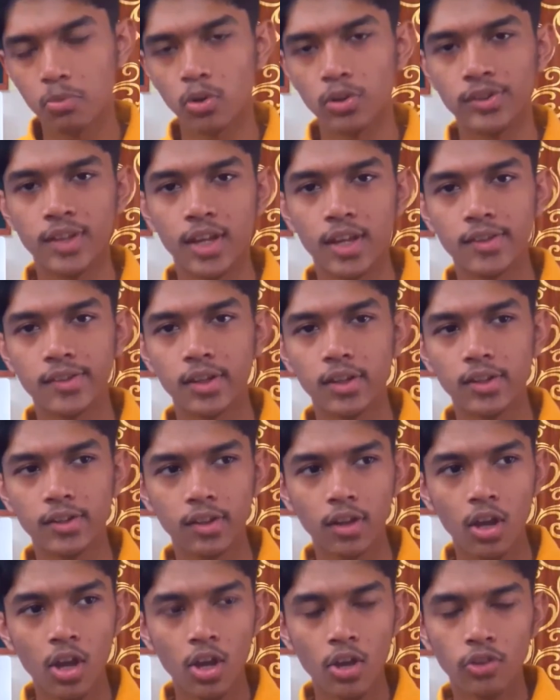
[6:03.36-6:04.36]

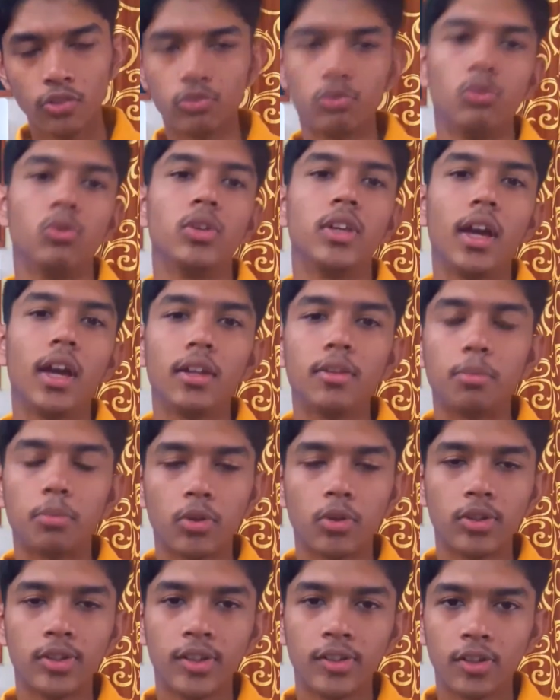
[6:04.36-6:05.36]
processors. So yeah, the
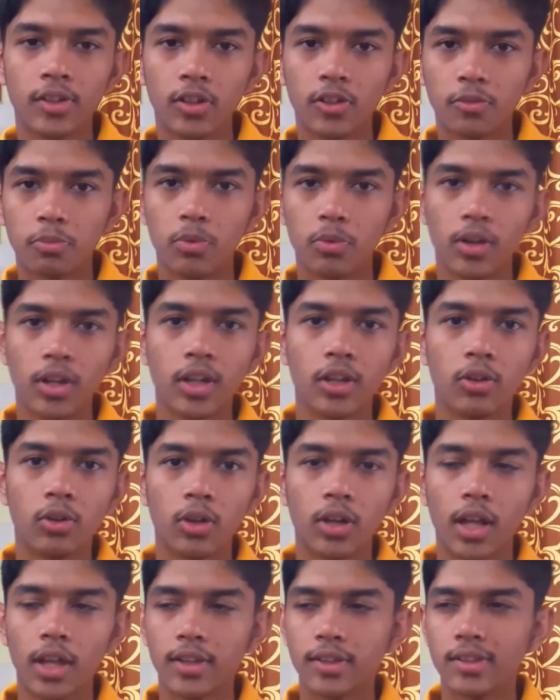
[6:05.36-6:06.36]
processor is pretty
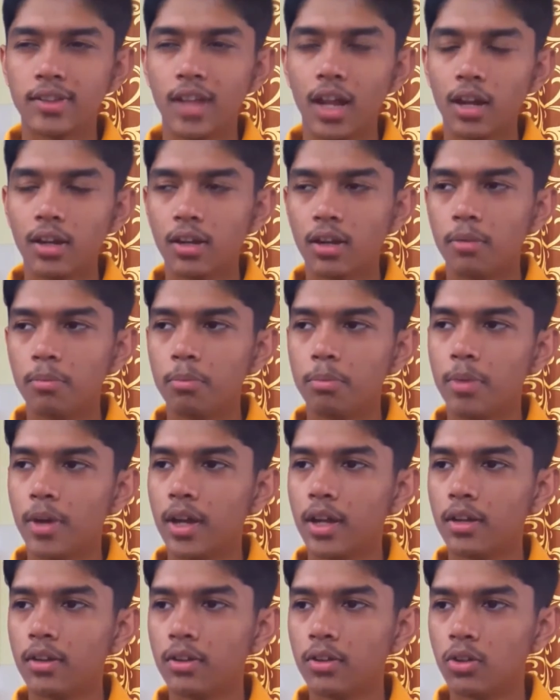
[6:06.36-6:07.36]
good as that
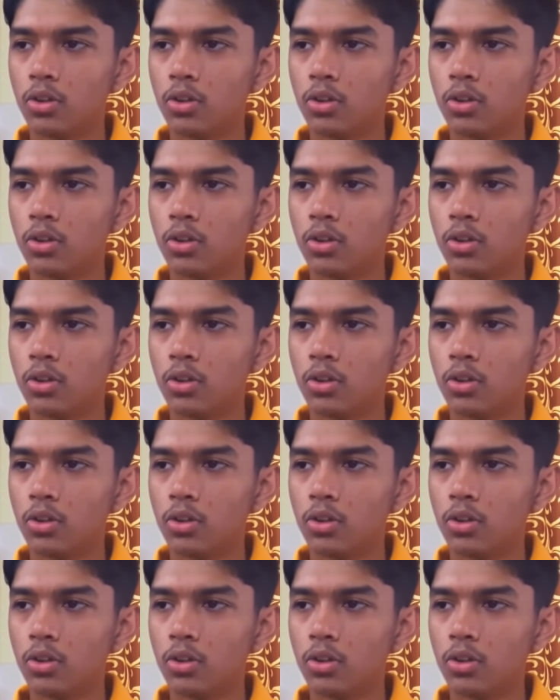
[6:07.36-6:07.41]
compared